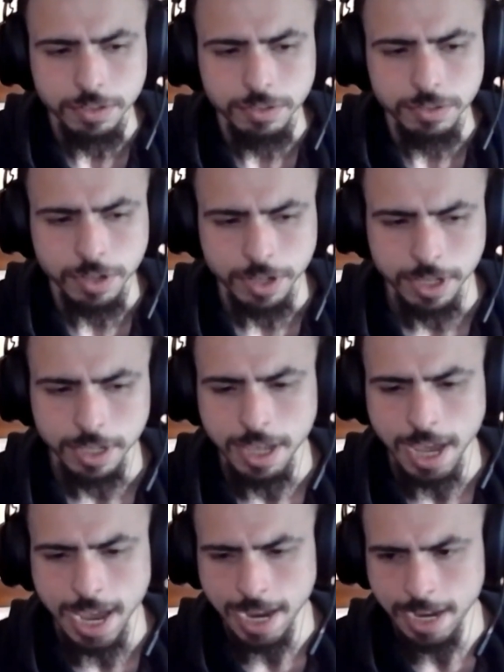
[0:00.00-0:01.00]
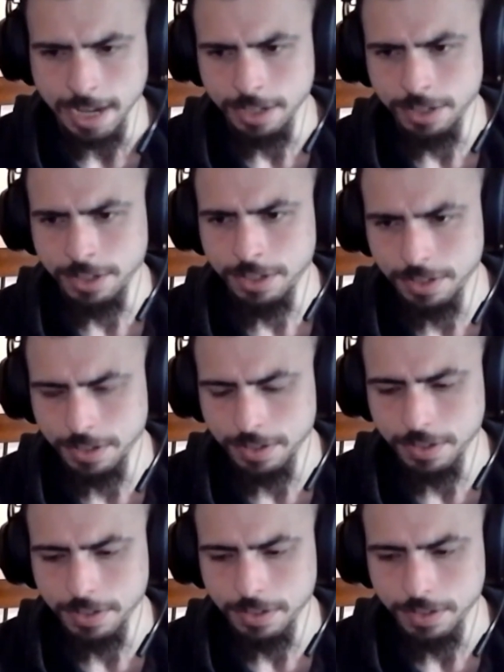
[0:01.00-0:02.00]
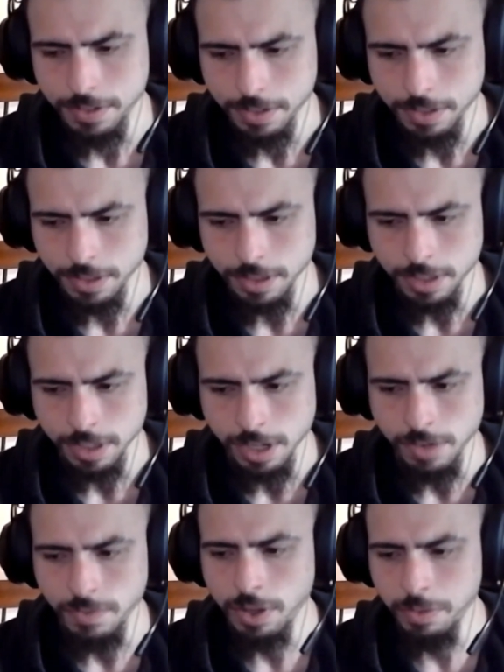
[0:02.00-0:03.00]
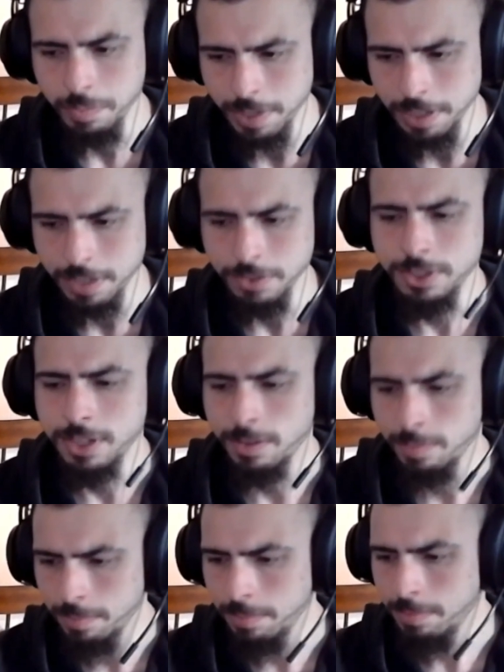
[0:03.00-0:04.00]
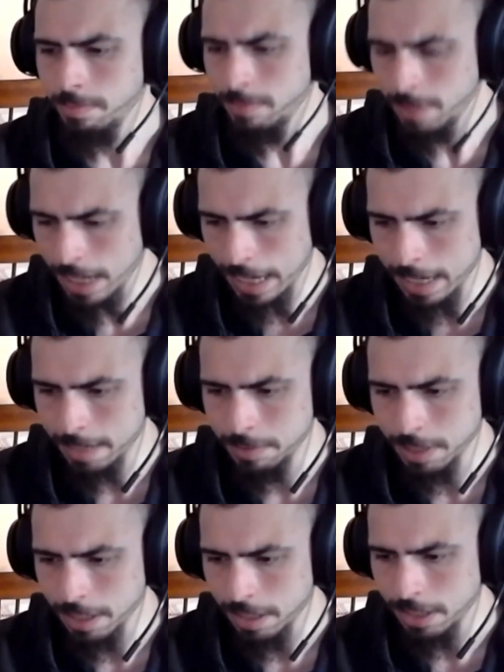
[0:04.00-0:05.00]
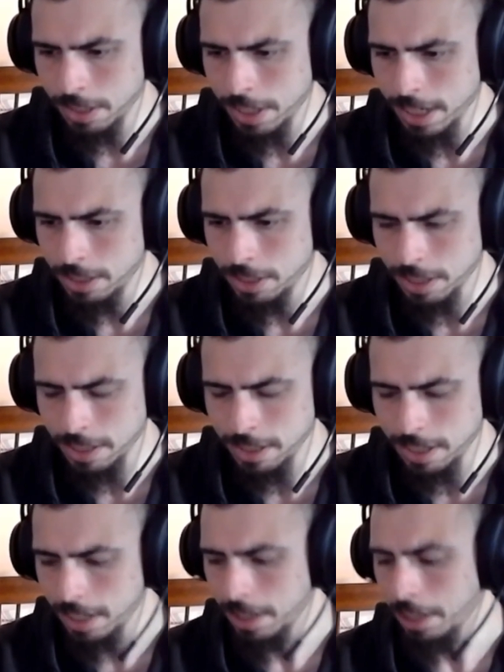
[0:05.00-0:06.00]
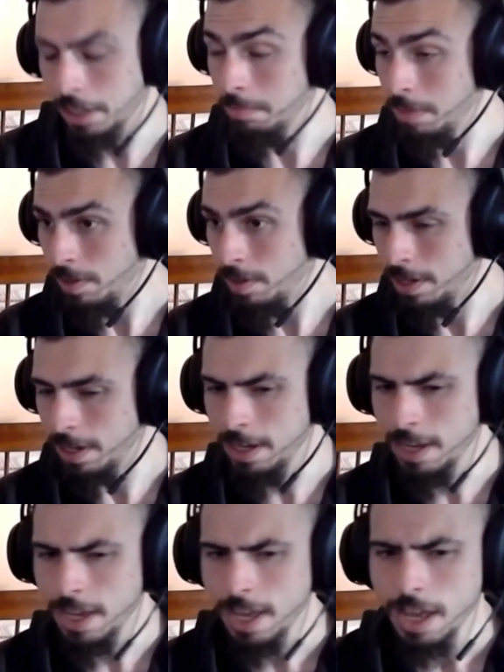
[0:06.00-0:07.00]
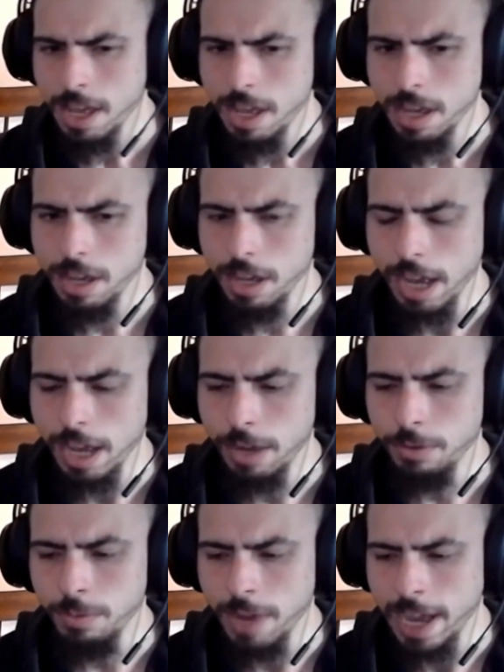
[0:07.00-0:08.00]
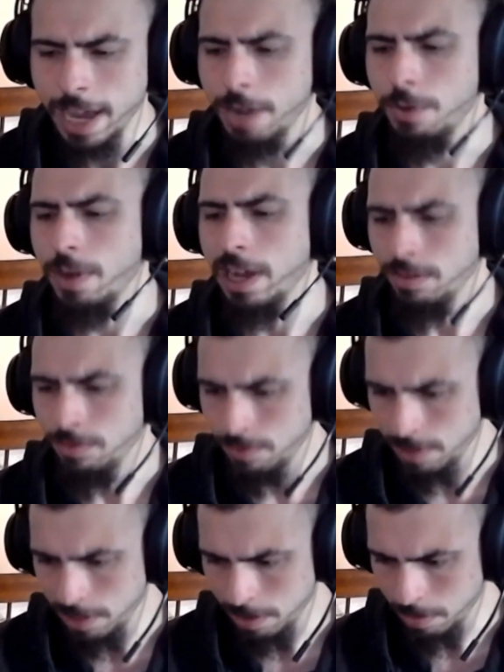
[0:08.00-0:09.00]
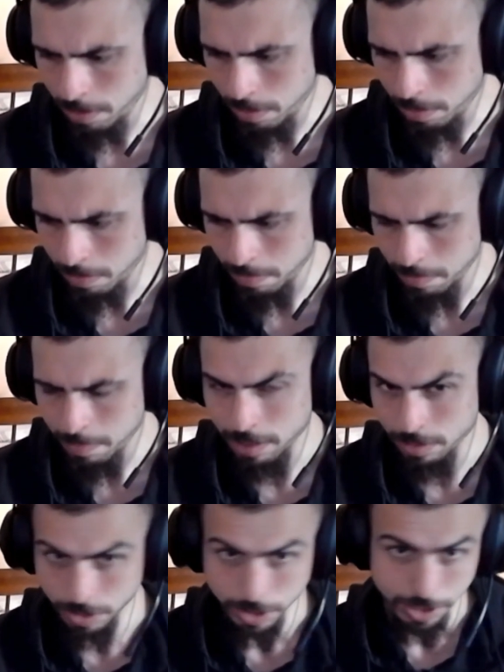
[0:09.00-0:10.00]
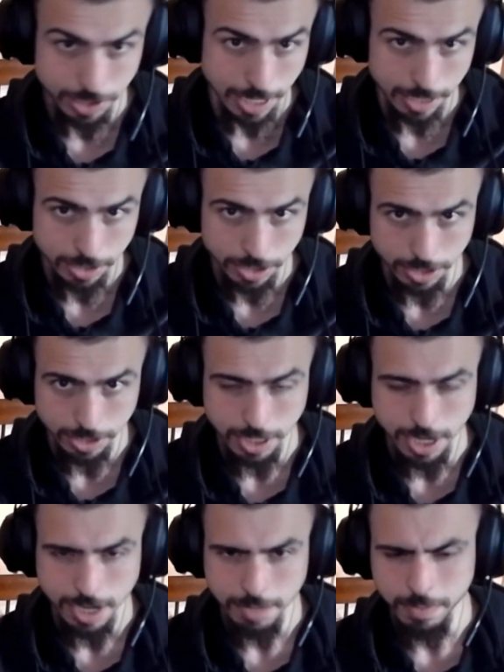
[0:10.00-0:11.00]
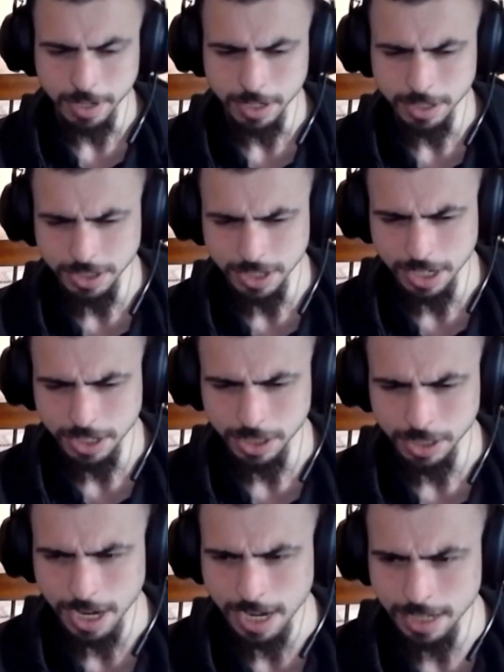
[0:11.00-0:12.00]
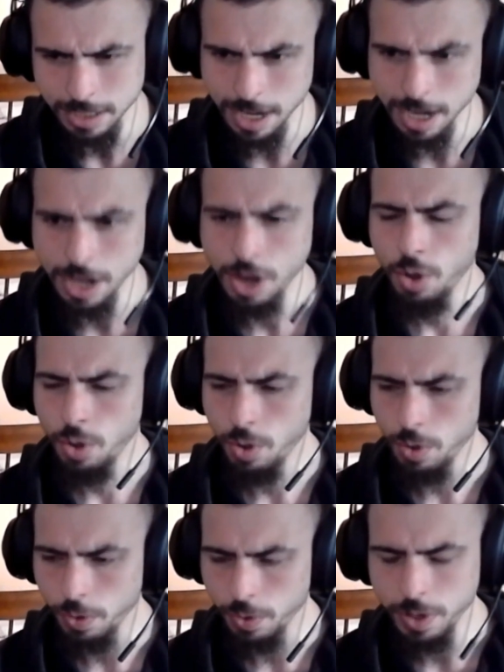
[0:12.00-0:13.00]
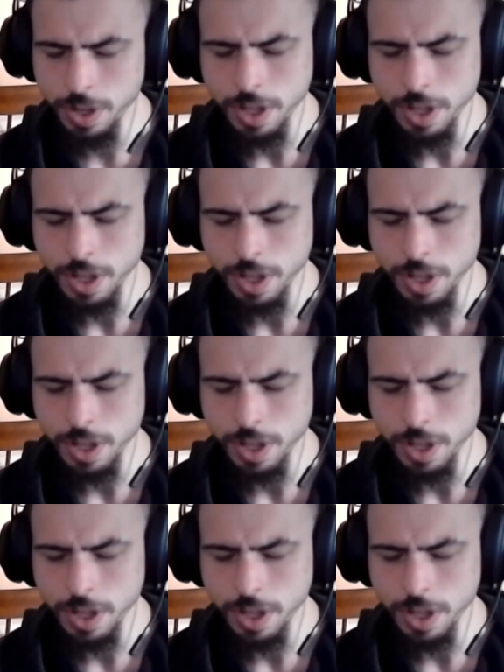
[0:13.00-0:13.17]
looking at the development of some games and the changes I see in the community, how I feel microtransactions and monetization as a whole